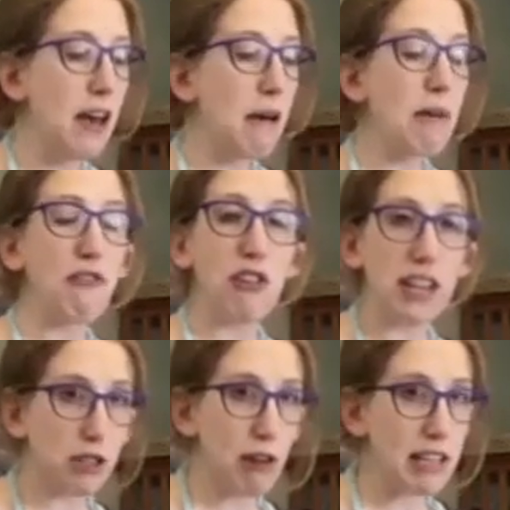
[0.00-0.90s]
But for
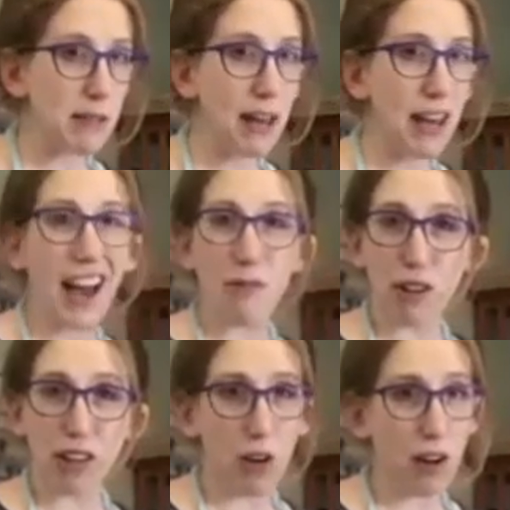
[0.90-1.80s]
this recipe, I
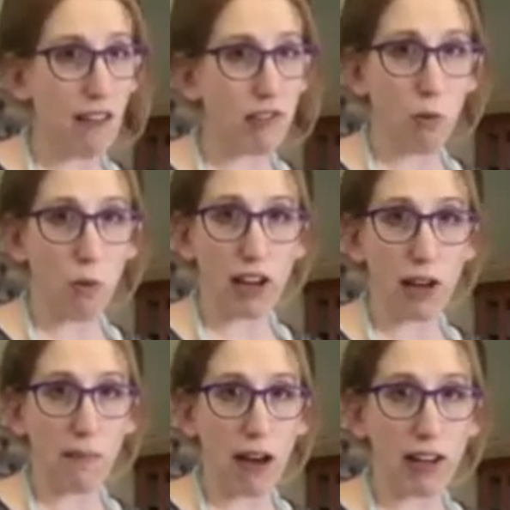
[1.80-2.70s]
really don't have to worry
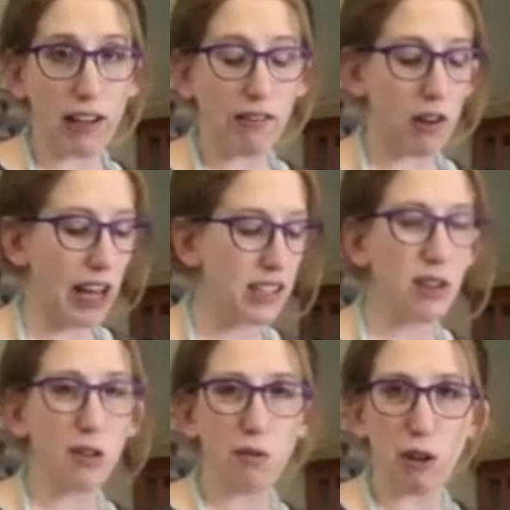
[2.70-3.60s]
about it. Okay,
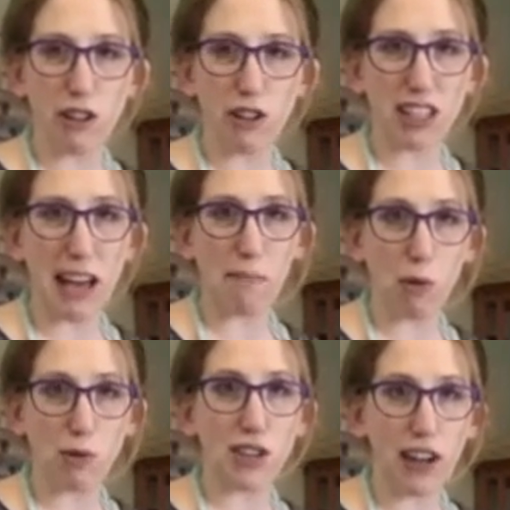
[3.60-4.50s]
so you can just get
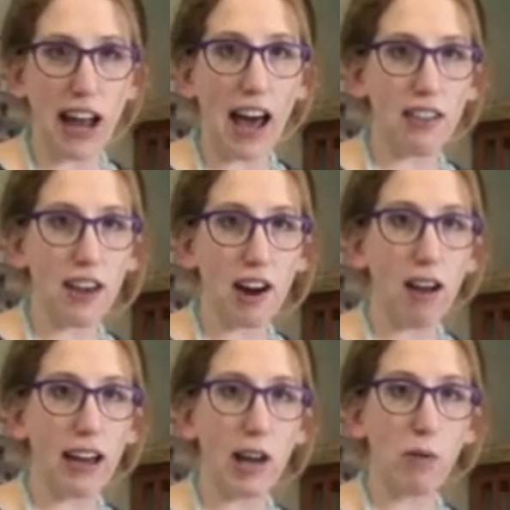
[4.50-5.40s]
most of it out of there,
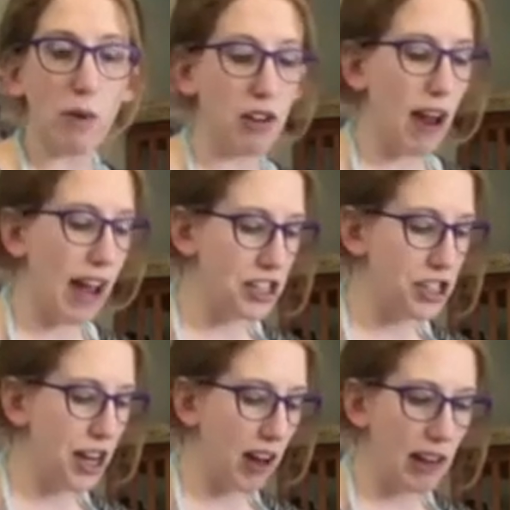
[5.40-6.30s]
again, with your
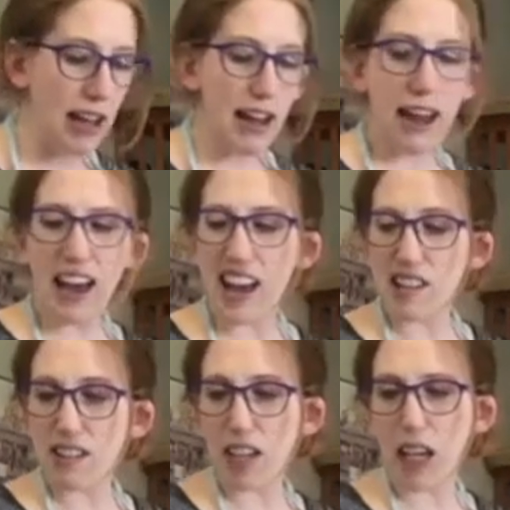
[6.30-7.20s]
eggshell and
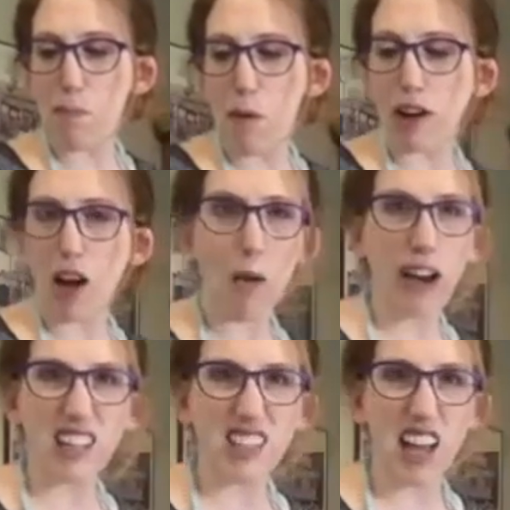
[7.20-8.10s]
keep on going.
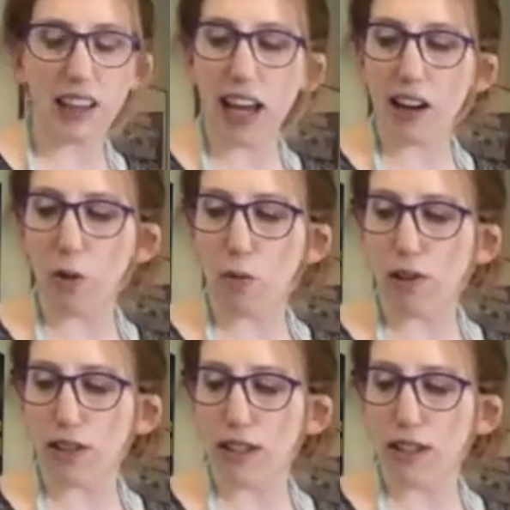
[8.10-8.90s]
It's not the end of the world.